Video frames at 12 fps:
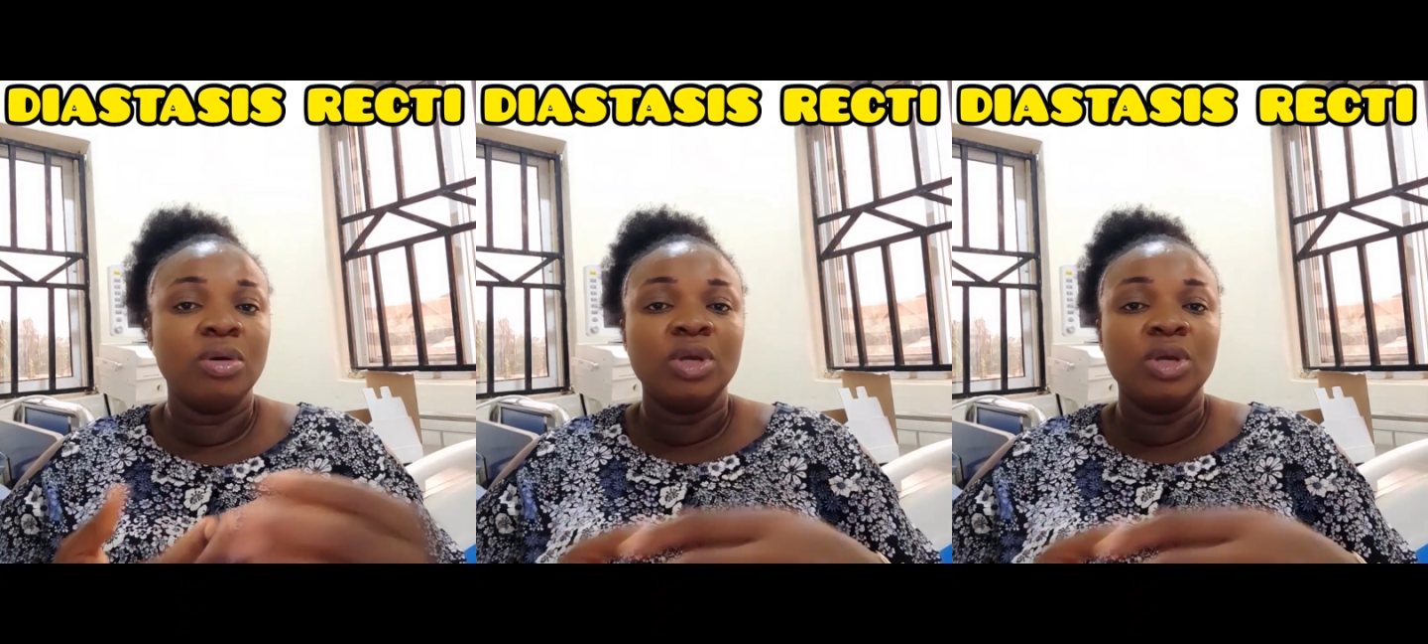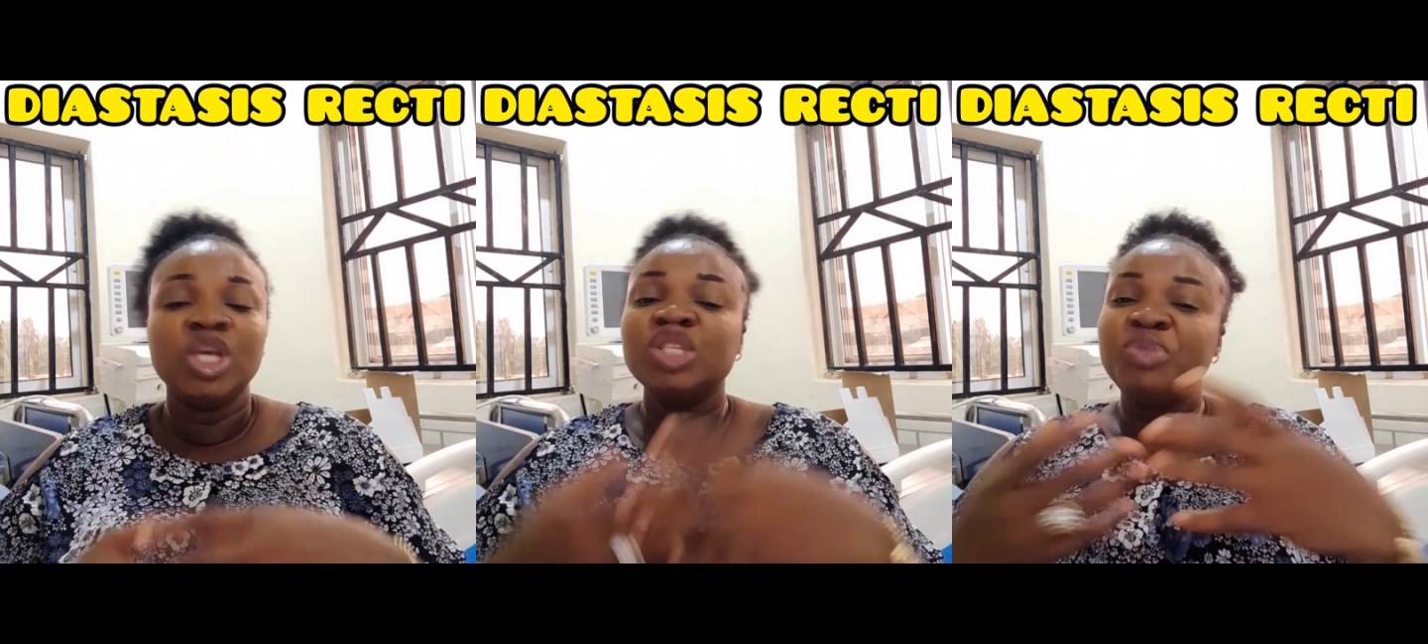
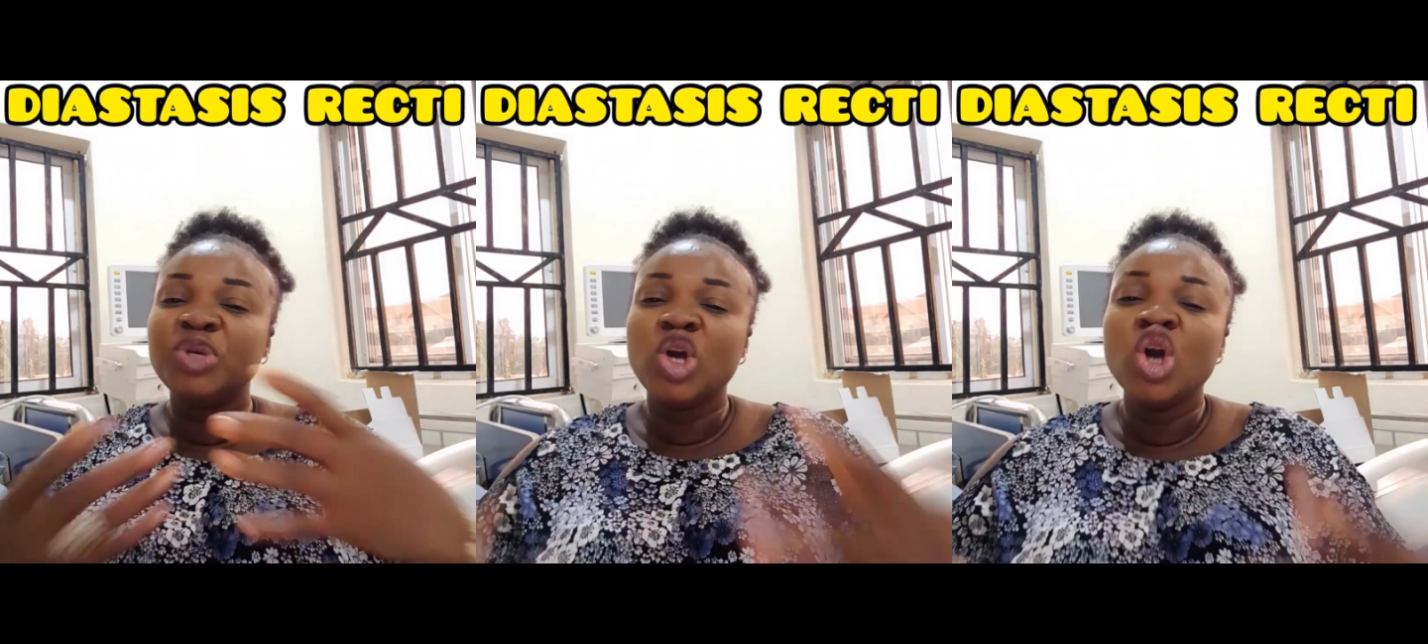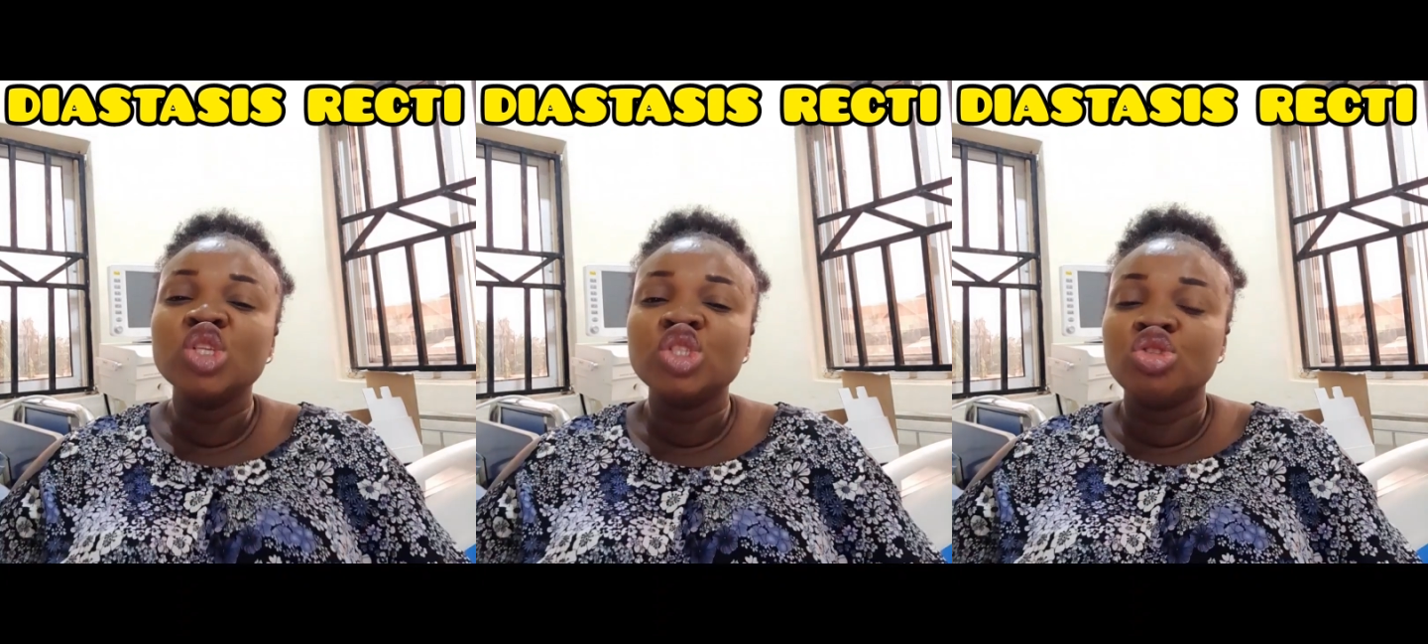it's
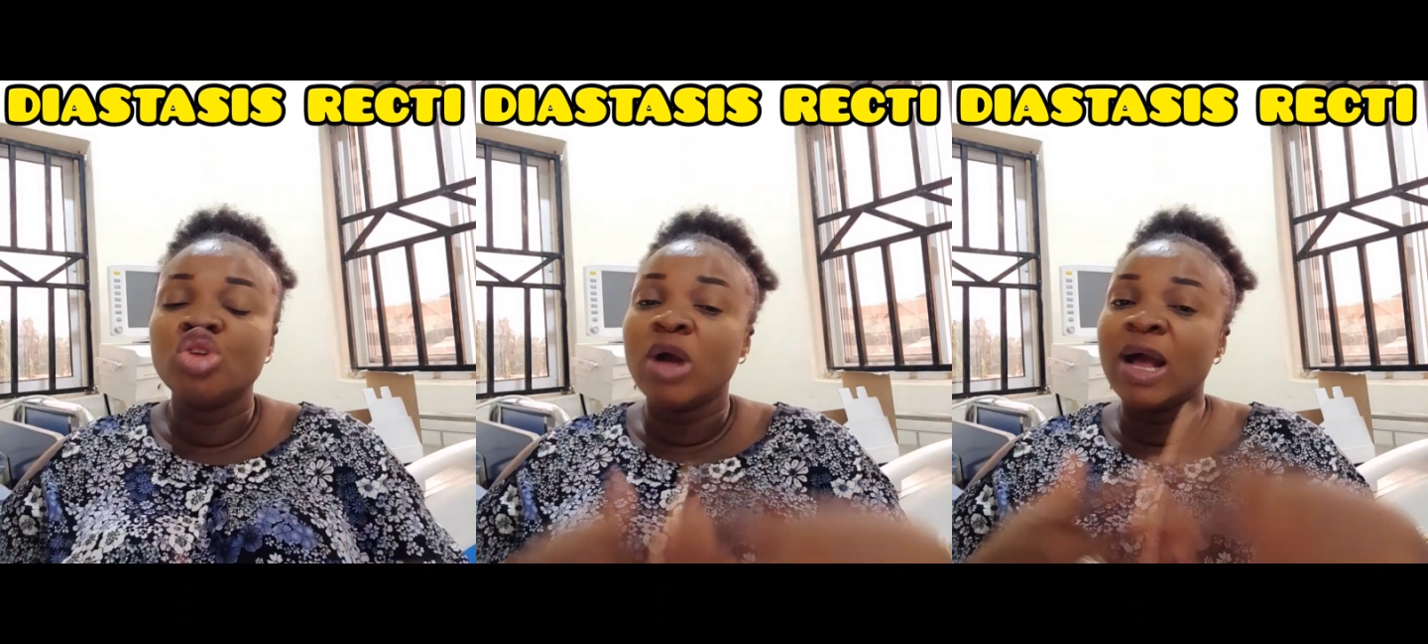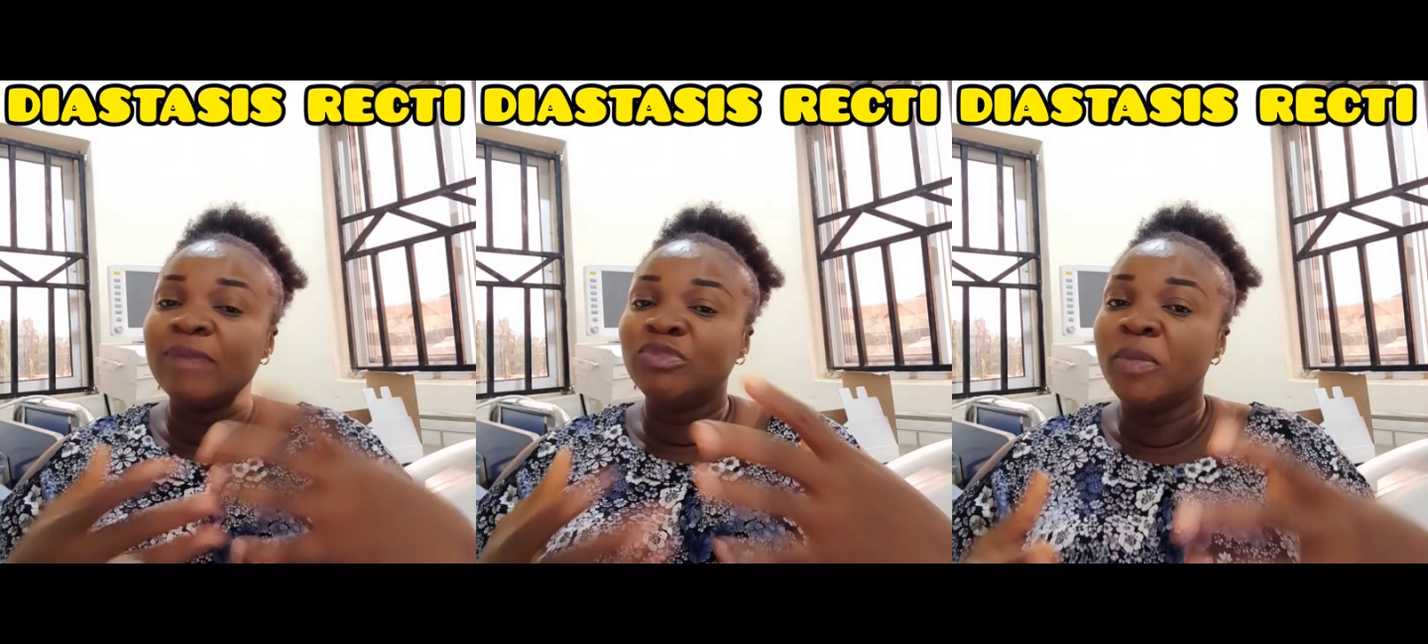because
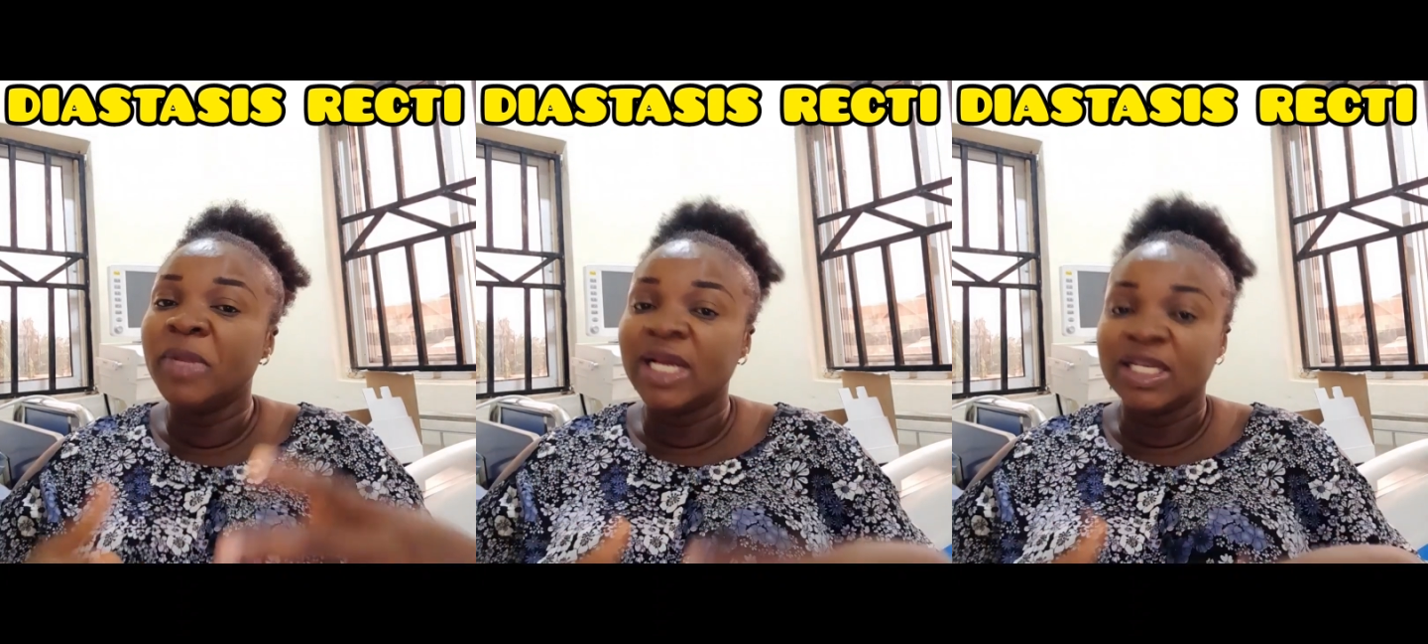your abdomen